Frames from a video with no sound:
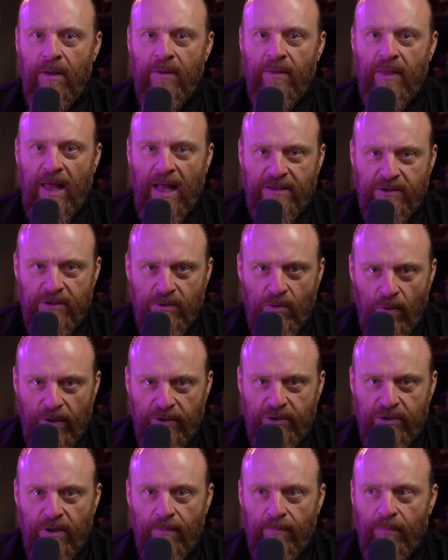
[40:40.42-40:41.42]
That's
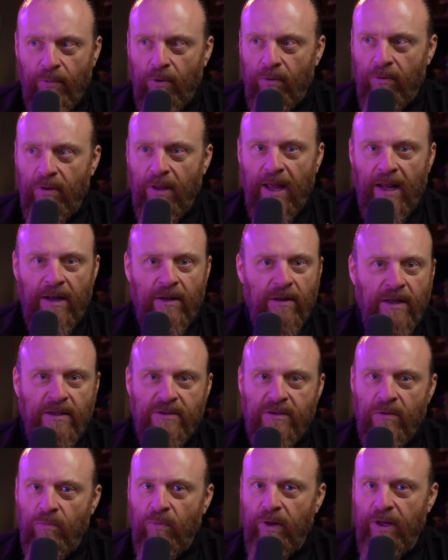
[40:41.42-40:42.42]
questionable. And
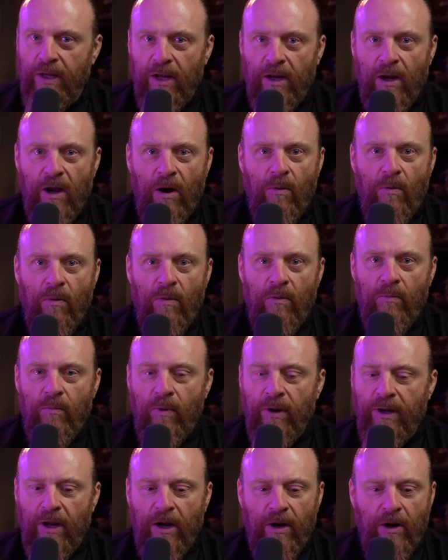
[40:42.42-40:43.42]
listen, we can go,
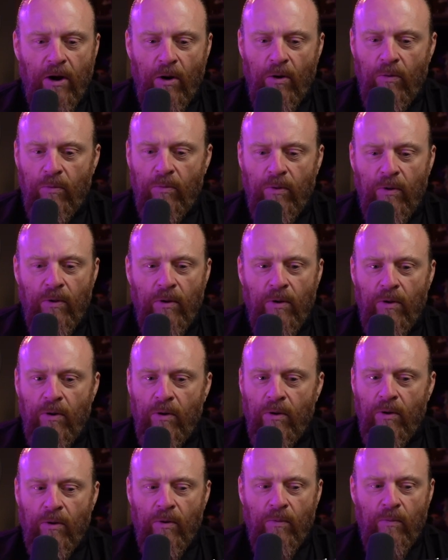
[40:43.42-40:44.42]
we can go,
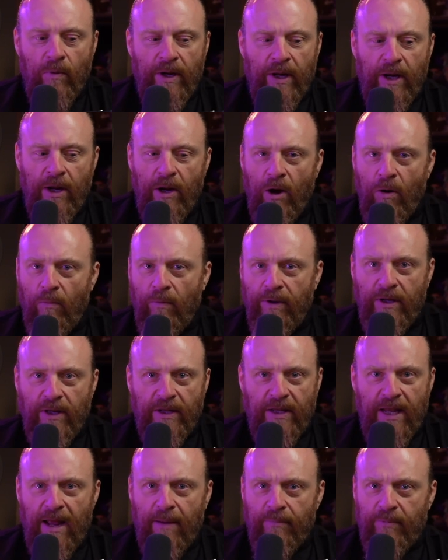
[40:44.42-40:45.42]
we can go into
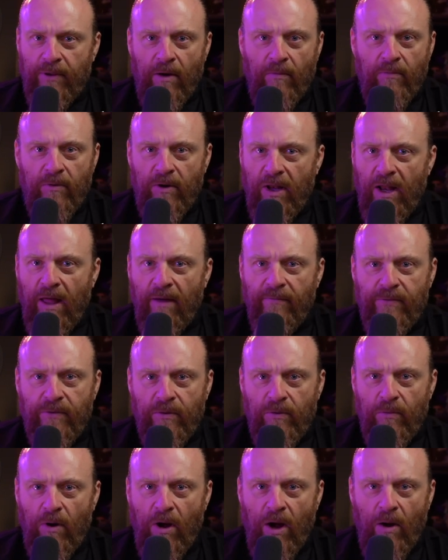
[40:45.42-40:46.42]
depth. I would love
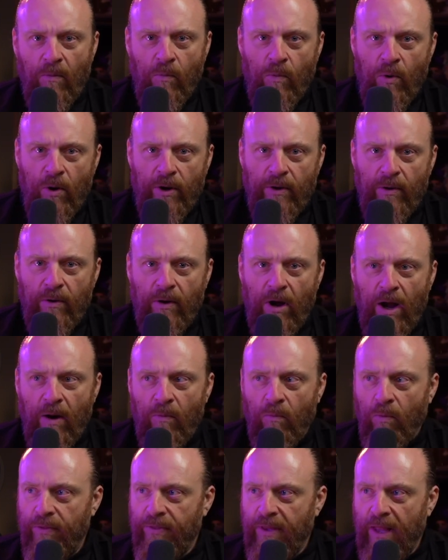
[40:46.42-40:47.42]
to. I want to, I
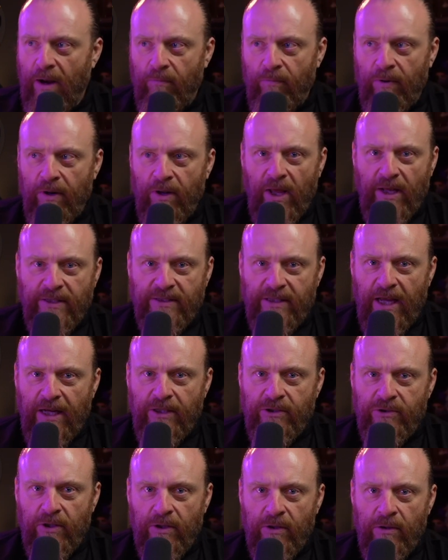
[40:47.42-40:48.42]
want that
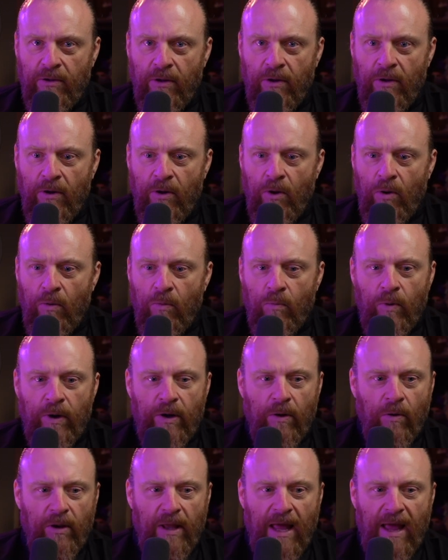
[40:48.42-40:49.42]
realization
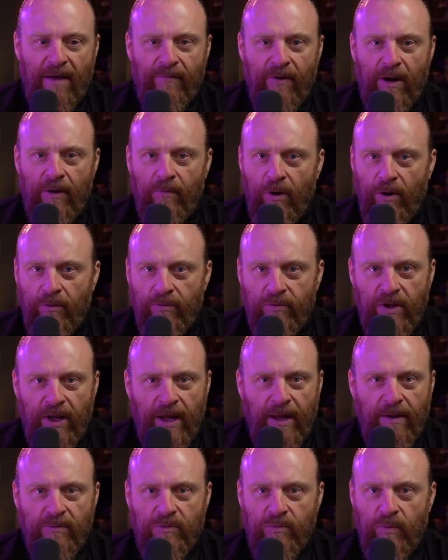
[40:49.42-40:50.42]
we all have our own
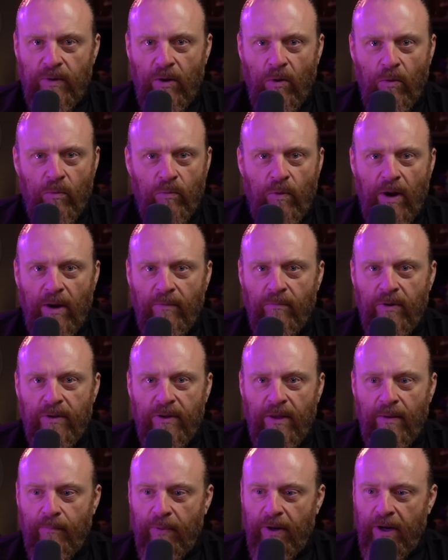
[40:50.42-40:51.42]
teams, we all run
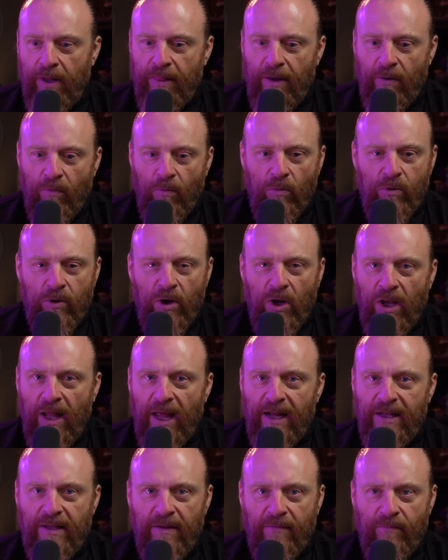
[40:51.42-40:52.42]
with it, but they're all
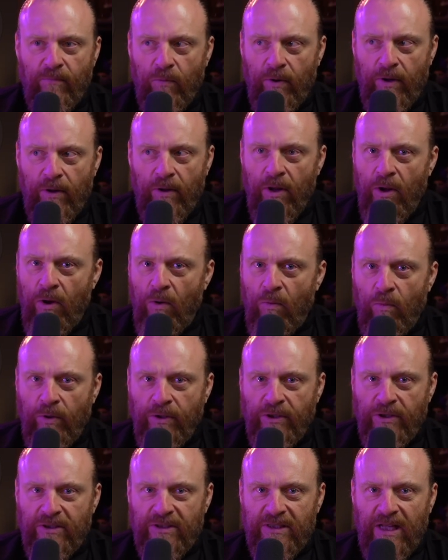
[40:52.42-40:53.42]
collective. When,
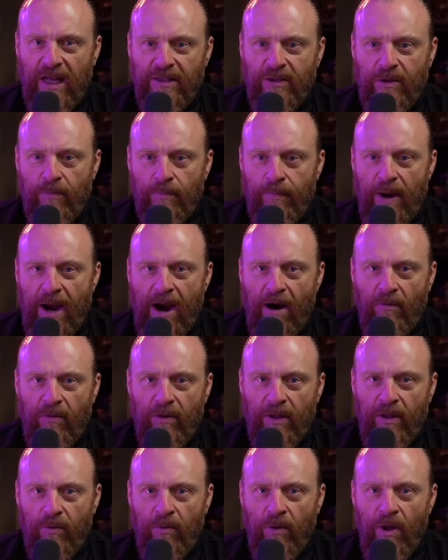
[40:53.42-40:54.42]
when you start to
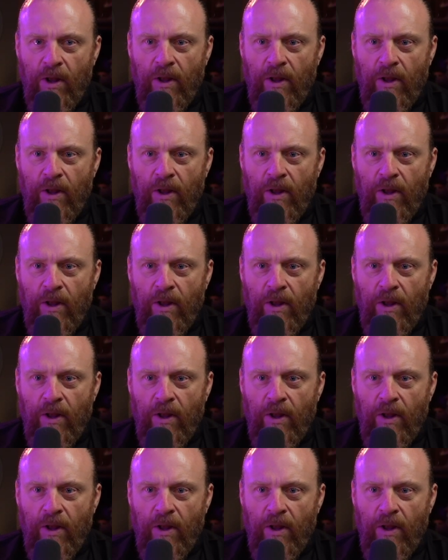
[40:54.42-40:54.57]
parallel